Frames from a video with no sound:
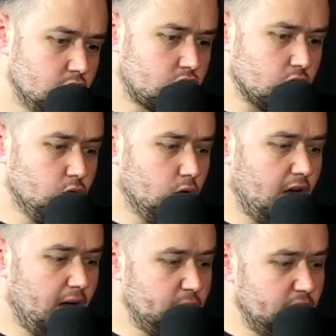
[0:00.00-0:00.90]
So,
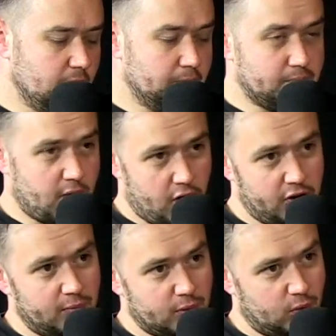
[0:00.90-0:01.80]
I mean, our
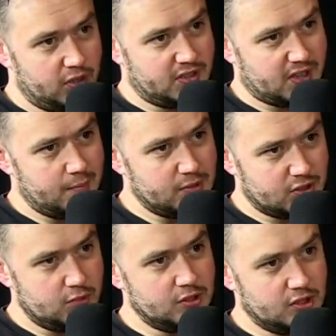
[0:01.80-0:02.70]
number one is, I'm
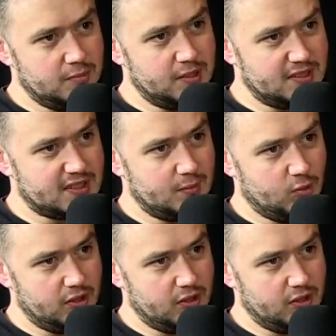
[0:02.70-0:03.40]
assuming, going to be the same